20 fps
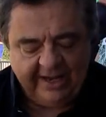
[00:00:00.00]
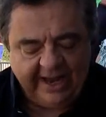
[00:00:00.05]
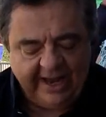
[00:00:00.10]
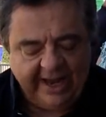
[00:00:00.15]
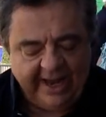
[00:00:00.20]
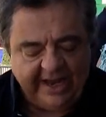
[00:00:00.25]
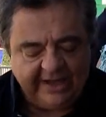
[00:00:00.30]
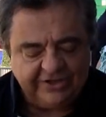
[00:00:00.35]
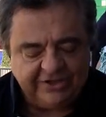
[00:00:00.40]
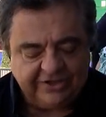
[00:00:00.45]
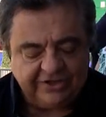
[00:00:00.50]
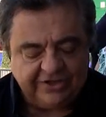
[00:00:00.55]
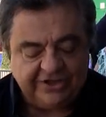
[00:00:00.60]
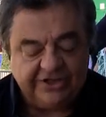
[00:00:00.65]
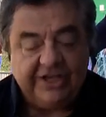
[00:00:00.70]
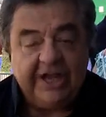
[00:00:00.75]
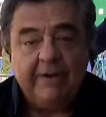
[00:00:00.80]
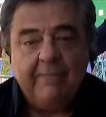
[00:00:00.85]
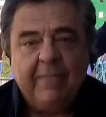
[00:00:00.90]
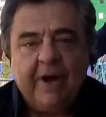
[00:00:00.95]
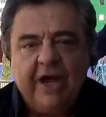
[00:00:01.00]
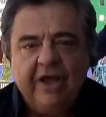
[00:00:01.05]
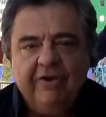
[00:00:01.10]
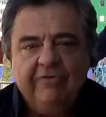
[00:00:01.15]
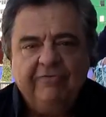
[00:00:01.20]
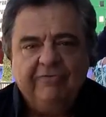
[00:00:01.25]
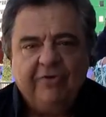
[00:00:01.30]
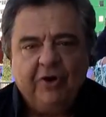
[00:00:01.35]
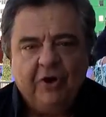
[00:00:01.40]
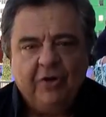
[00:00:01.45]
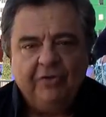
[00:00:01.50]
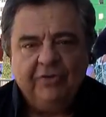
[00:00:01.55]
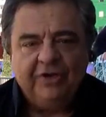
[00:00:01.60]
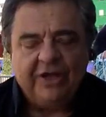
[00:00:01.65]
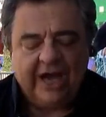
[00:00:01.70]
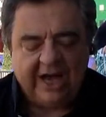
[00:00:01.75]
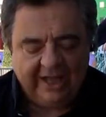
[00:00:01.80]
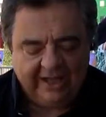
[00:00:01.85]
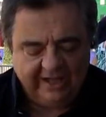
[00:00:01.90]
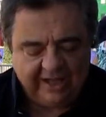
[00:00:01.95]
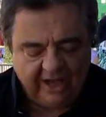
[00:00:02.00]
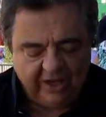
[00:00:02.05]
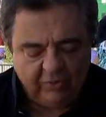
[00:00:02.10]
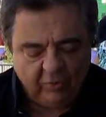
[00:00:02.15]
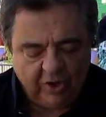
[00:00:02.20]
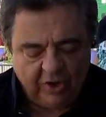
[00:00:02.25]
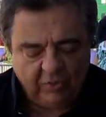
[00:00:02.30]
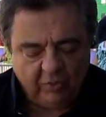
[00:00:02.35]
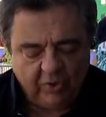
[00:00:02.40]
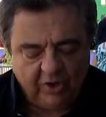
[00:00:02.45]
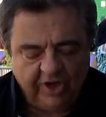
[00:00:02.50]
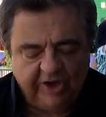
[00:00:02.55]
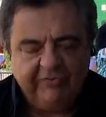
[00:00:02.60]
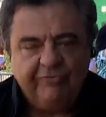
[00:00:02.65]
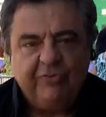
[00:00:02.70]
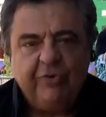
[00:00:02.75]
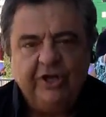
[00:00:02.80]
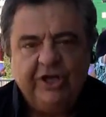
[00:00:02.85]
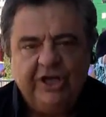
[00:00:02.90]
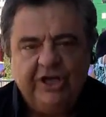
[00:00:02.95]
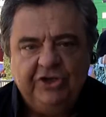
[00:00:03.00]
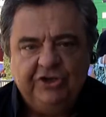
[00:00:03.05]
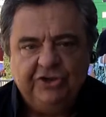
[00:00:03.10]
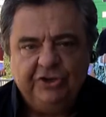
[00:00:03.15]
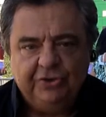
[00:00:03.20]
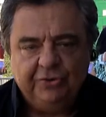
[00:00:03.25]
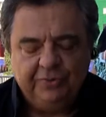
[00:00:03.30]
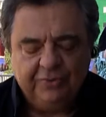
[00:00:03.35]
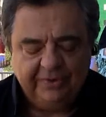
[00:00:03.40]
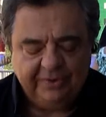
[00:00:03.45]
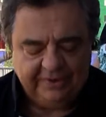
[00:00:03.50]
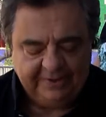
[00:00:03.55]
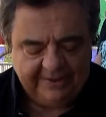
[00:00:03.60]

I answered, stay by the phone, dial 911 if we need to.